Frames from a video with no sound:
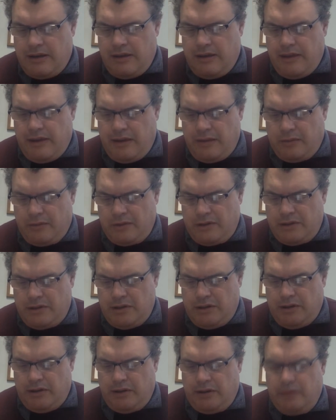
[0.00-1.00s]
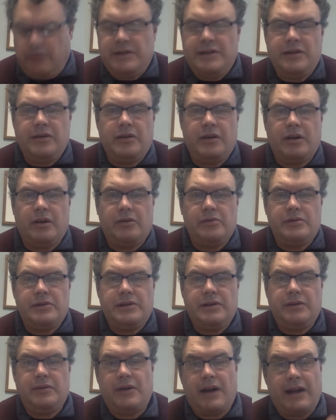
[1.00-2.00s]
Then what you do is you go
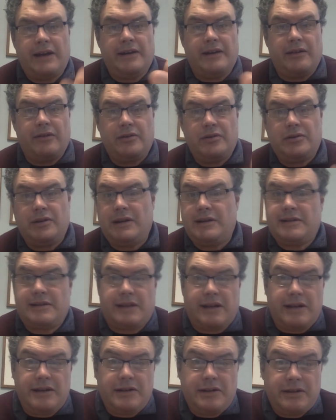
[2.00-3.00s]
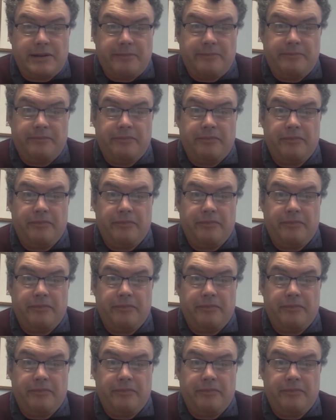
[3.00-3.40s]
to another translation,